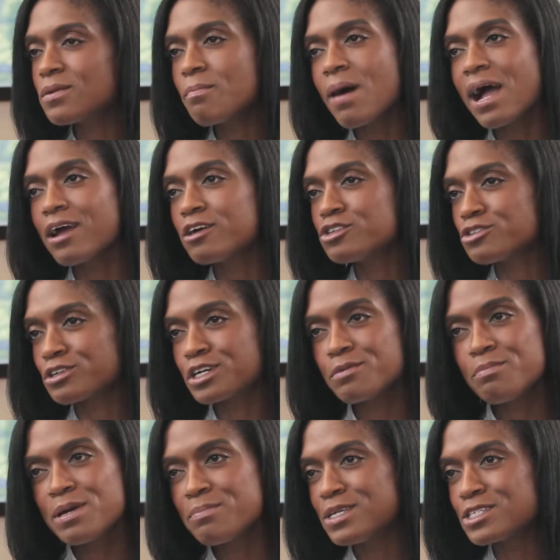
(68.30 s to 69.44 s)
admired your
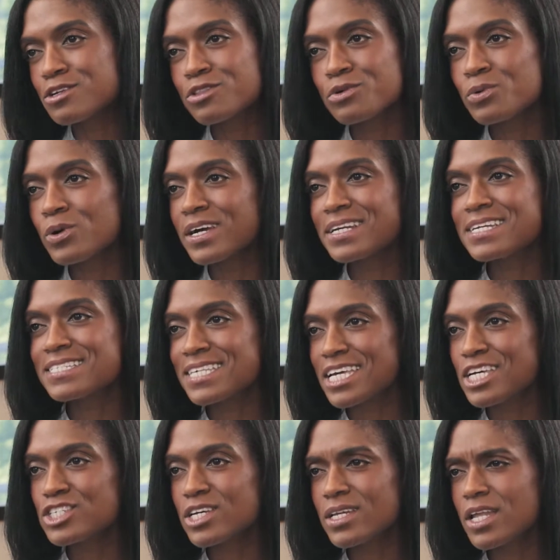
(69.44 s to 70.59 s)
commitment to the
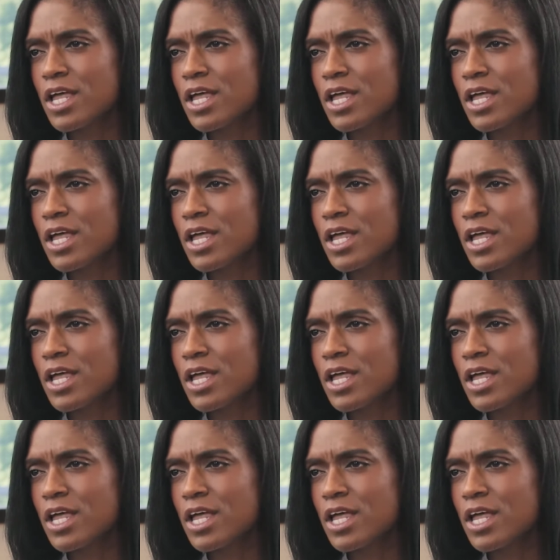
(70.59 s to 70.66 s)
organization